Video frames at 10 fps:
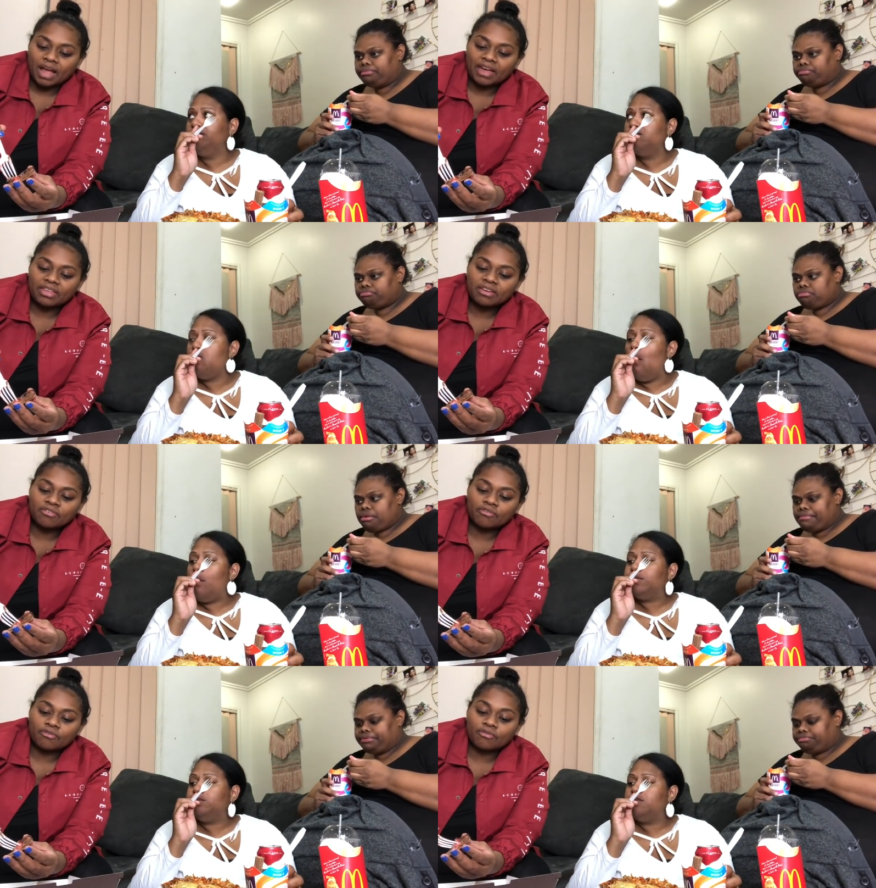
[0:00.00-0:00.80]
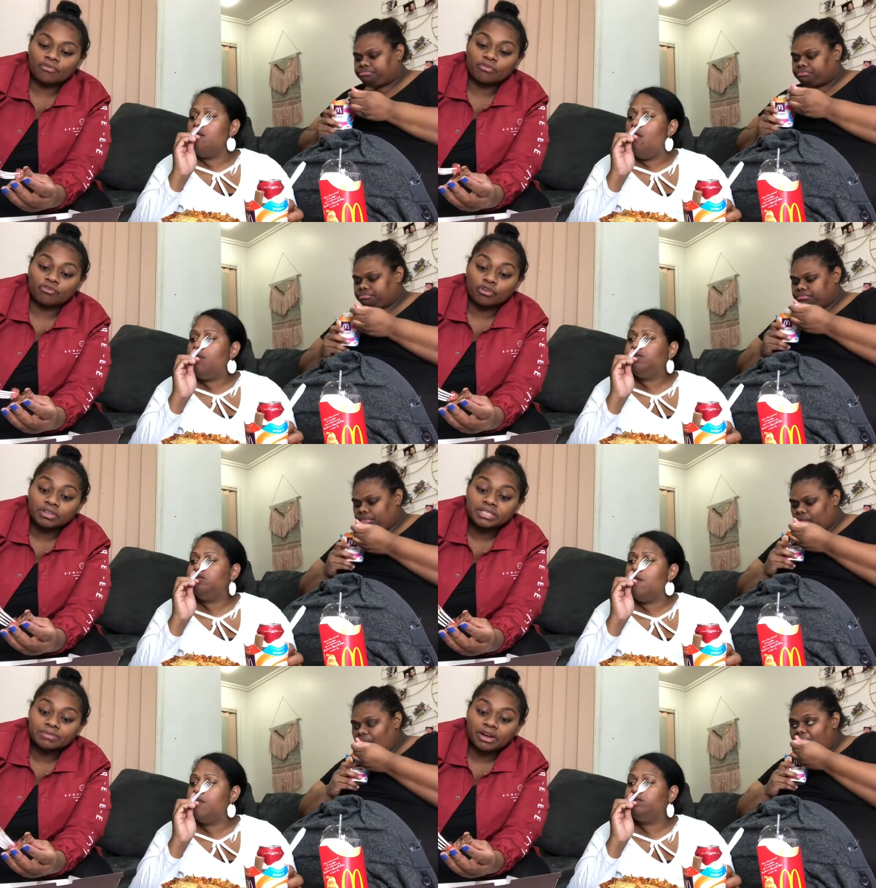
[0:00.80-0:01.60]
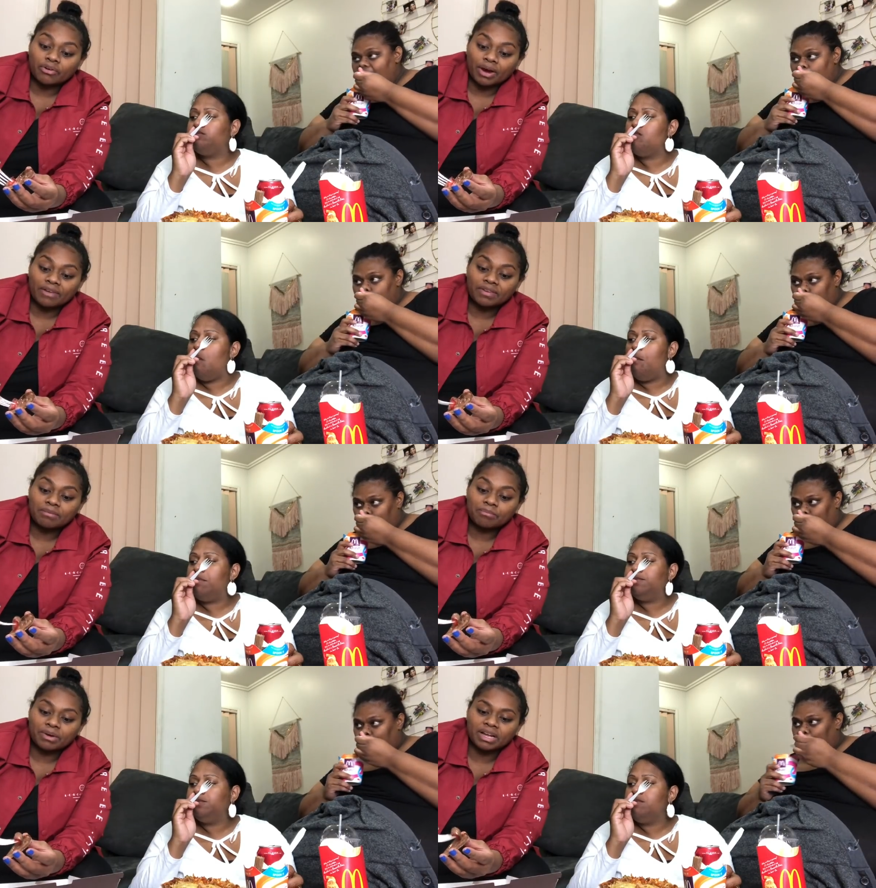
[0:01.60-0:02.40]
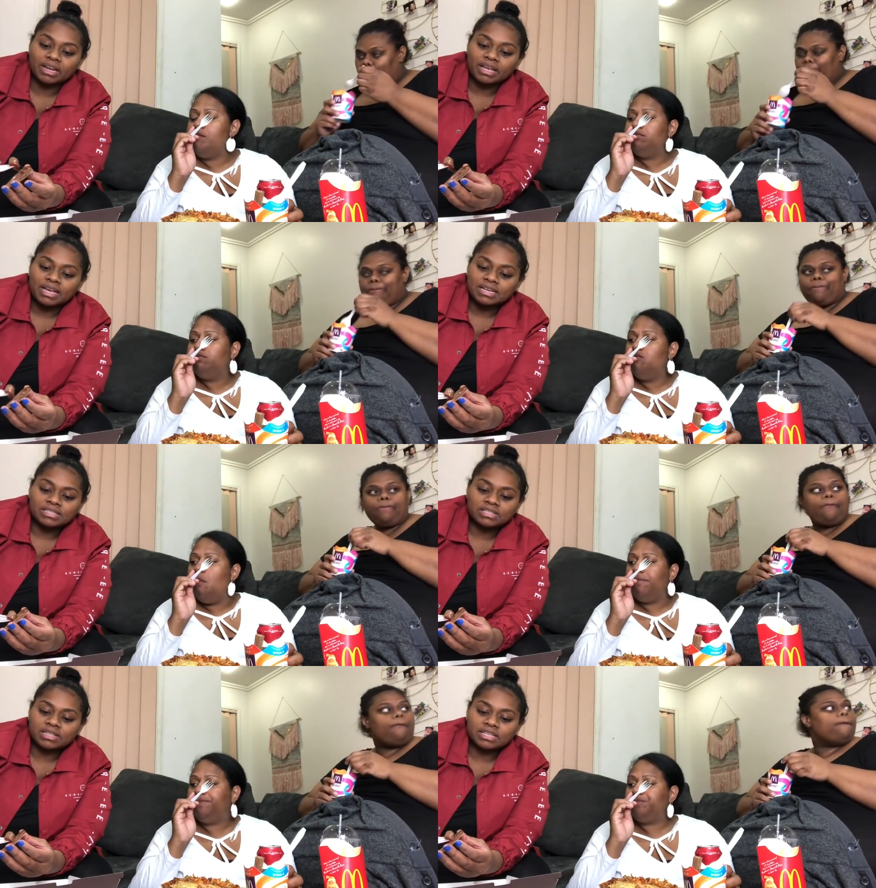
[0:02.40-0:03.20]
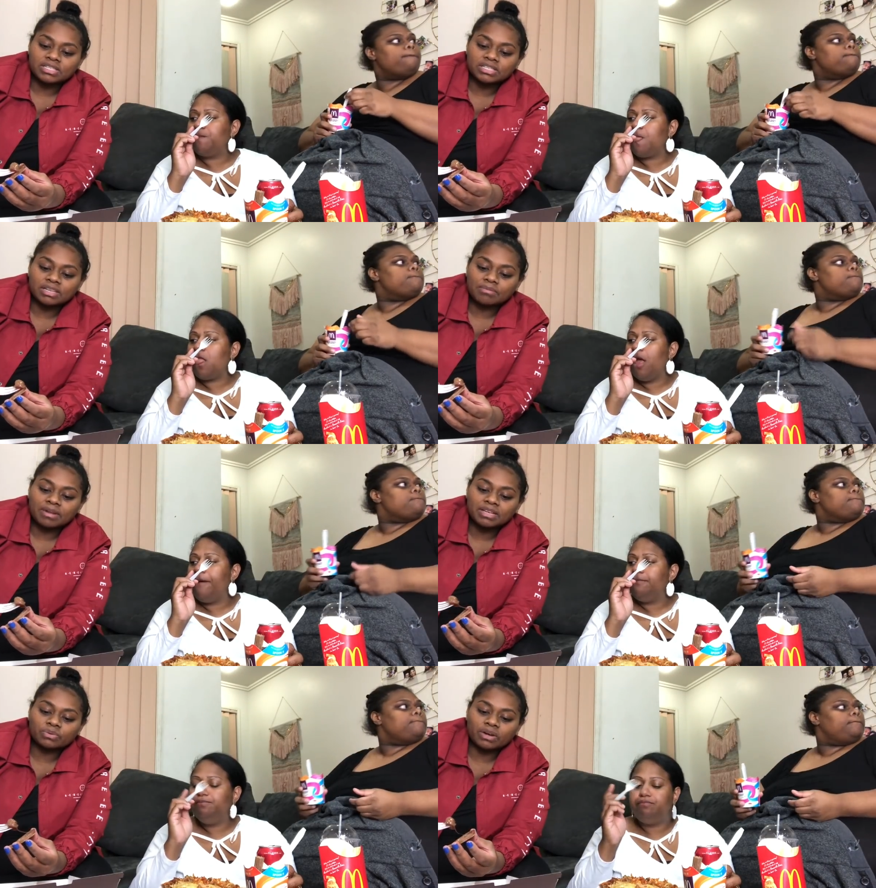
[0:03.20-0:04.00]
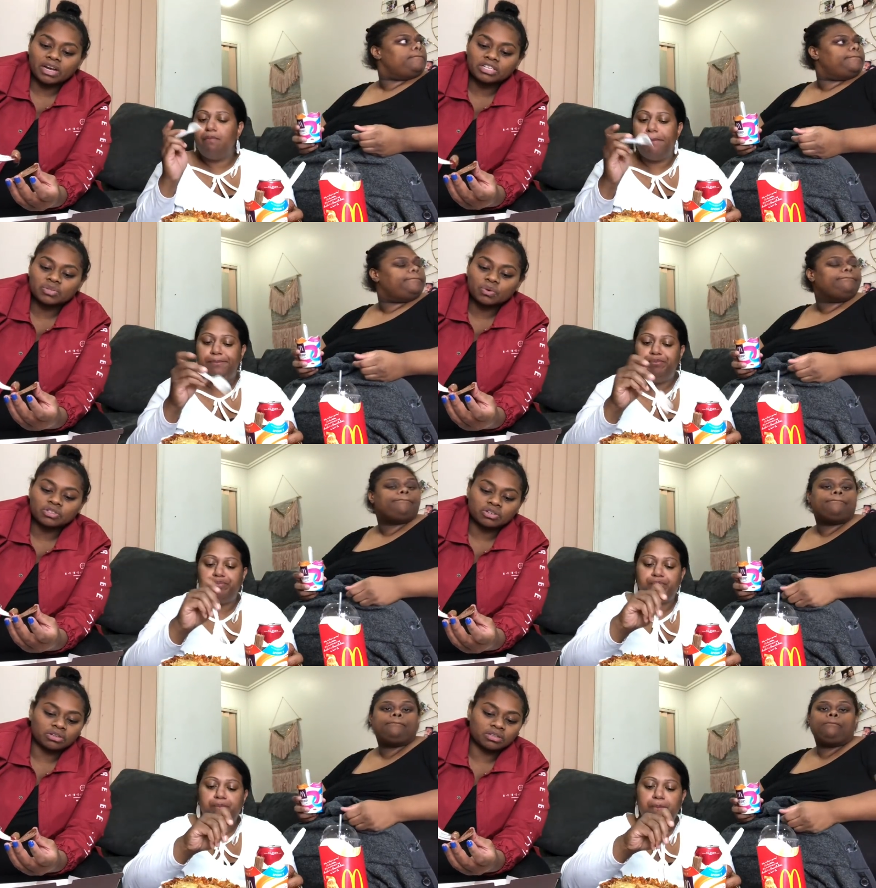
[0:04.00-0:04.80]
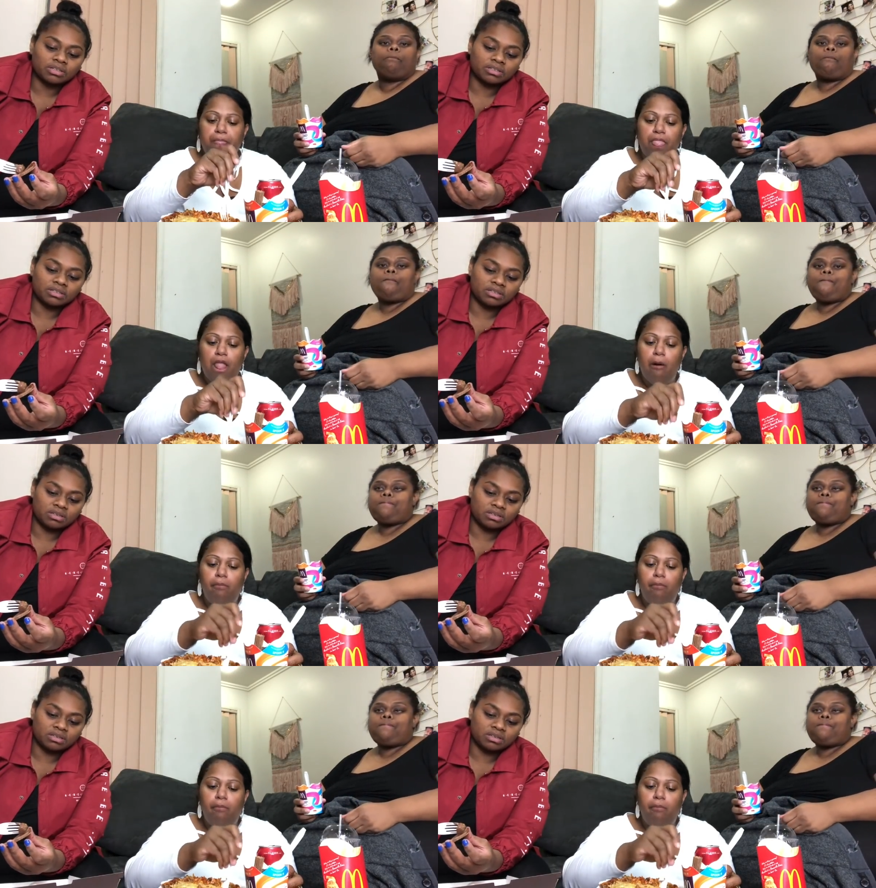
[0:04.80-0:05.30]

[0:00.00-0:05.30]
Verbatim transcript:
Speaker 1: I think fruits is my craving, but there's just some days where I just want chocolate.